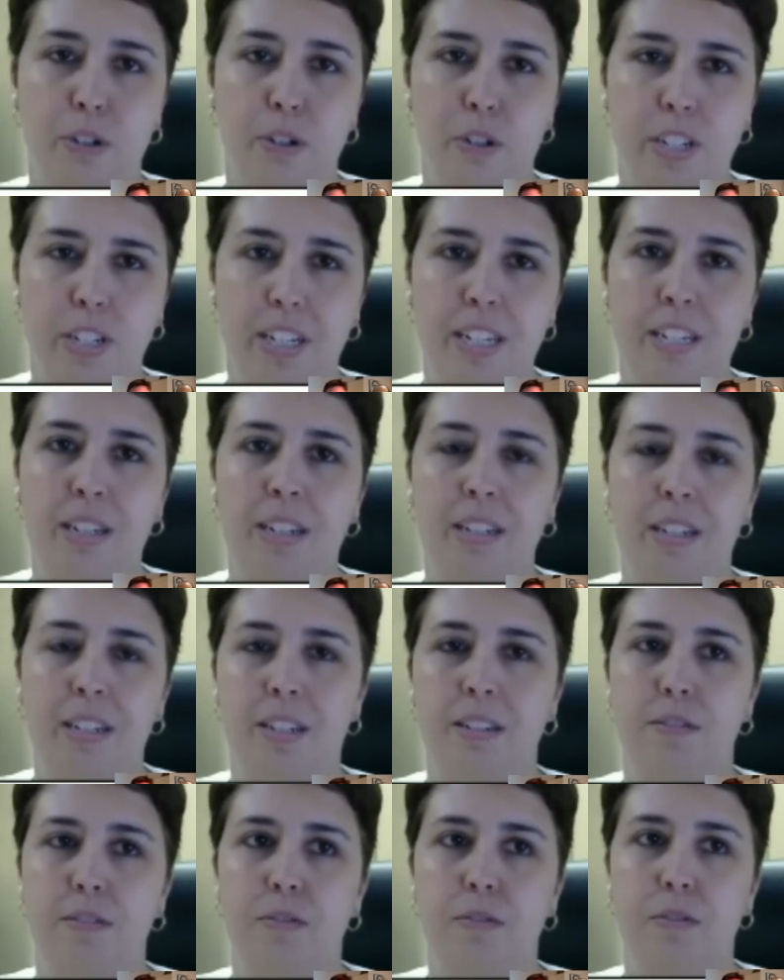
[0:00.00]

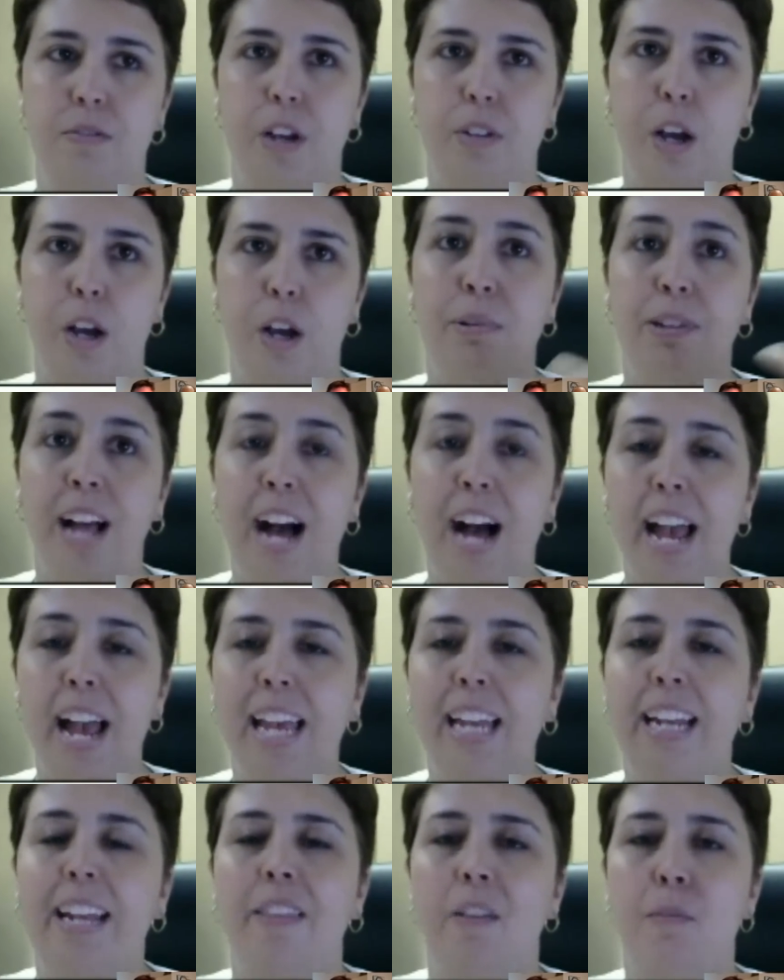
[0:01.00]
didn't apply
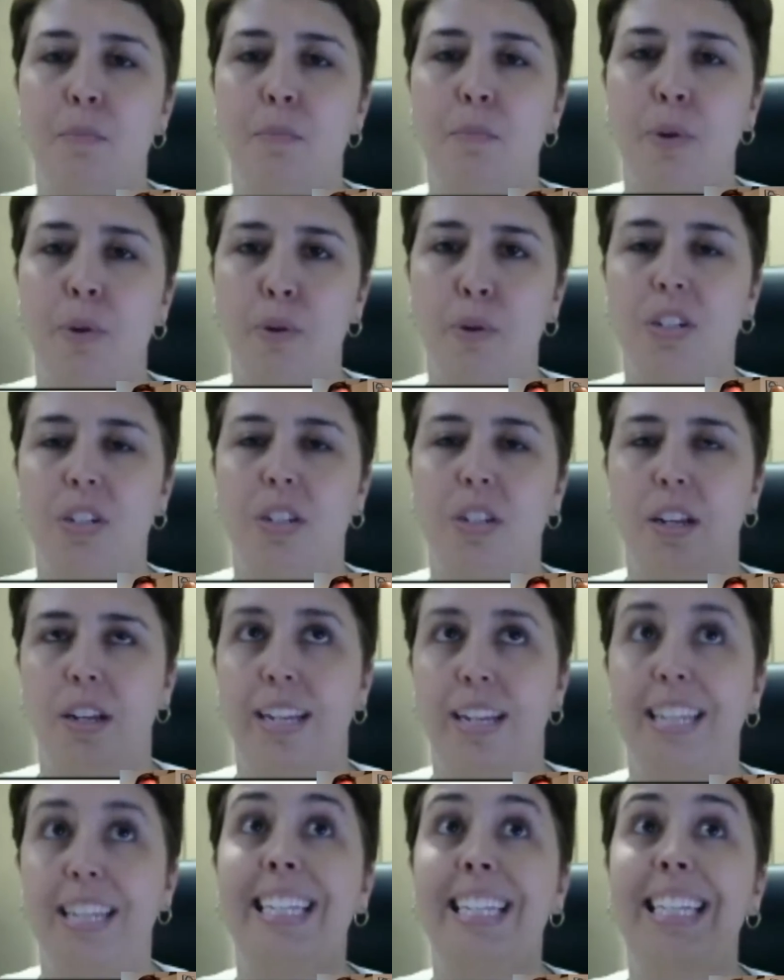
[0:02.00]
it in
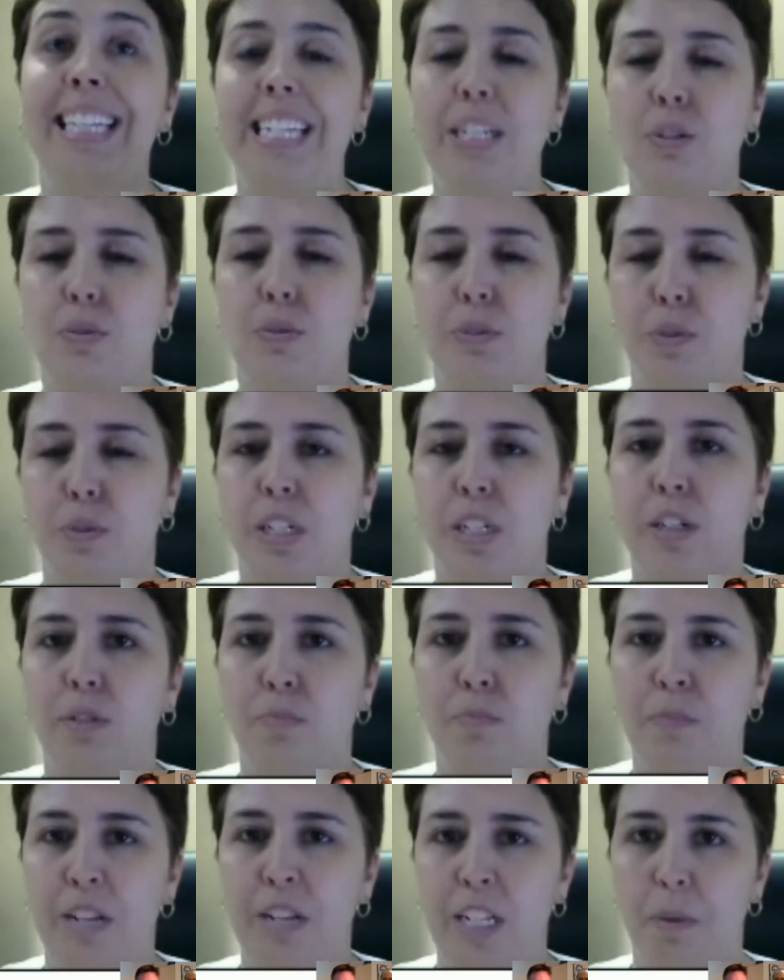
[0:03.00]
the least
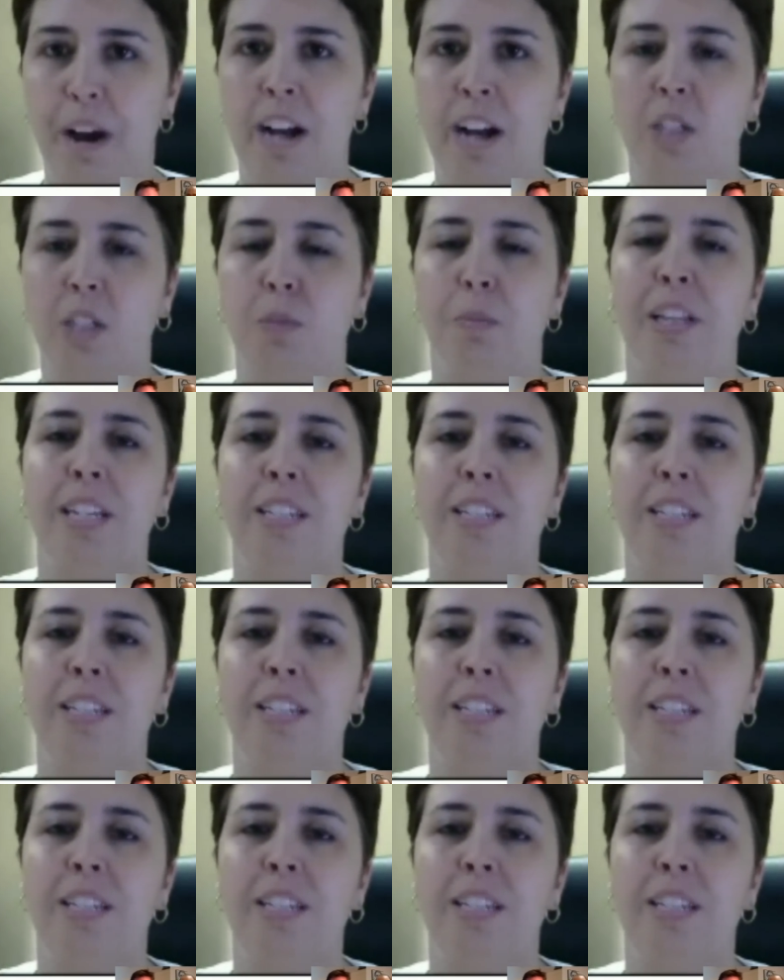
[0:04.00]
restrictive means possible.